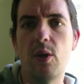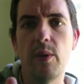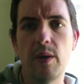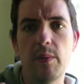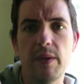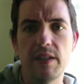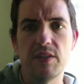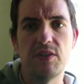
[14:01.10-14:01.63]

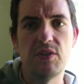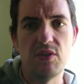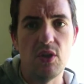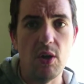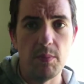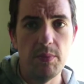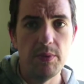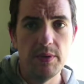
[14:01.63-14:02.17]
knowing when to
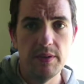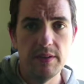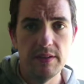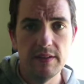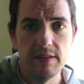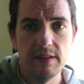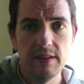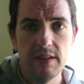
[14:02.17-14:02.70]
stop.
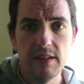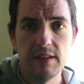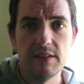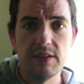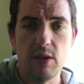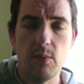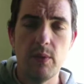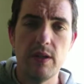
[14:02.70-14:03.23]

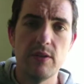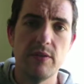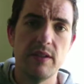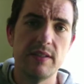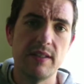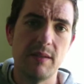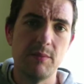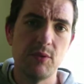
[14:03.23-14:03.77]
So when you're
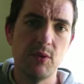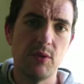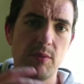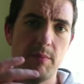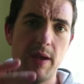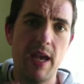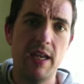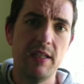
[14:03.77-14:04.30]
in some sort of
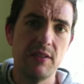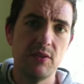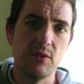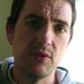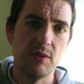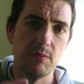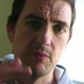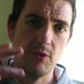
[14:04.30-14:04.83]
madness
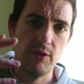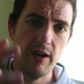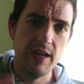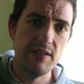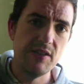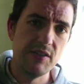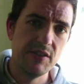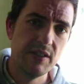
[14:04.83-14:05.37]
or some
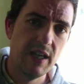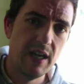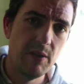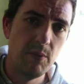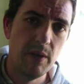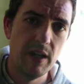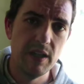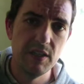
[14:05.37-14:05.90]
crazy state
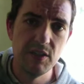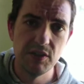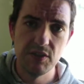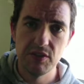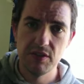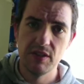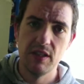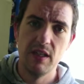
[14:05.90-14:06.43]
where you
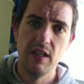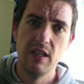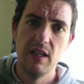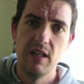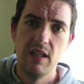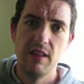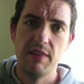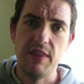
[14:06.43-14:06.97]
just
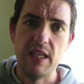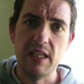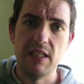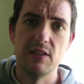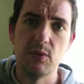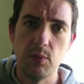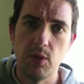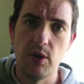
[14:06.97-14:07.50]
think
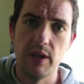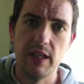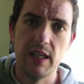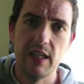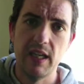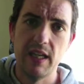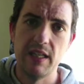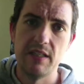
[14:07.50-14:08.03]
it's
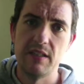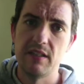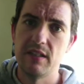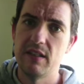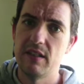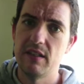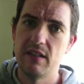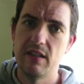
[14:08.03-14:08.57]
working and
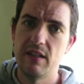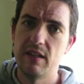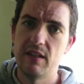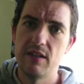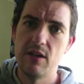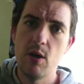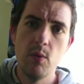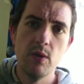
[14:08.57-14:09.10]

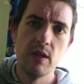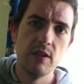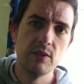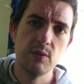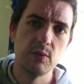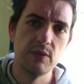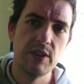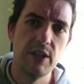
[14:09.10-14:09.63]
no one
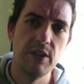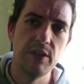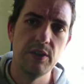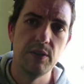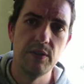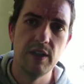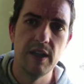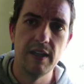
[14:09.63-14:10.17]
else will tell
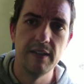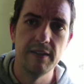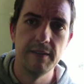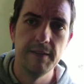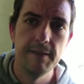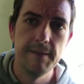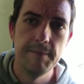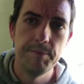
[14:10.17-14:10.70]
you that
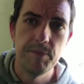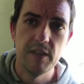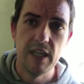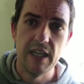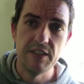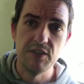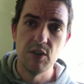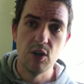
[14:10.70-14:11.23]

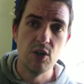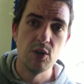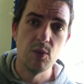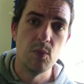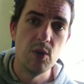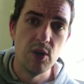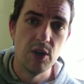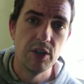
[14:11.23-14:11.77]
it's not going
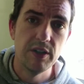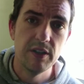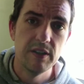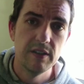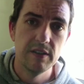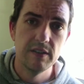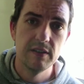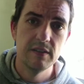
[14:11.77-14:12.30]
to work,
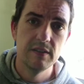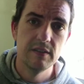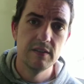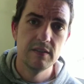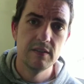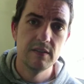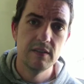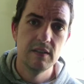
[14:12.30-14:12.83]

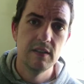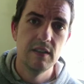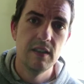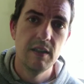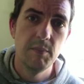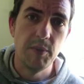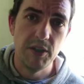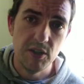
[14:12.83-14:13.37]

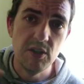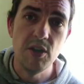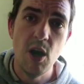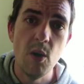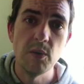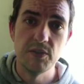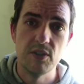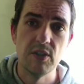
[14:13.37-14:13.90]
but you
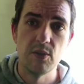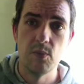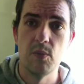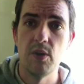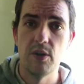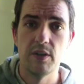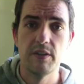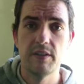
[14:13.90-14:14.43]
know it's going to
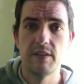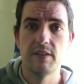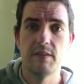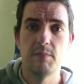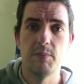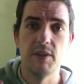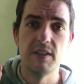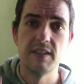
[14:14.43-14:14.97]
work,
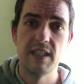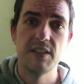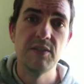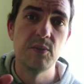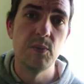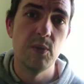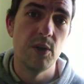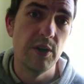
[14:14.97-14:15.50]
but it
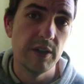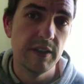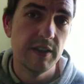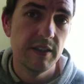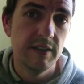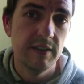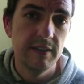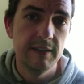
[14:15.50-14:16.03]
doesn't work.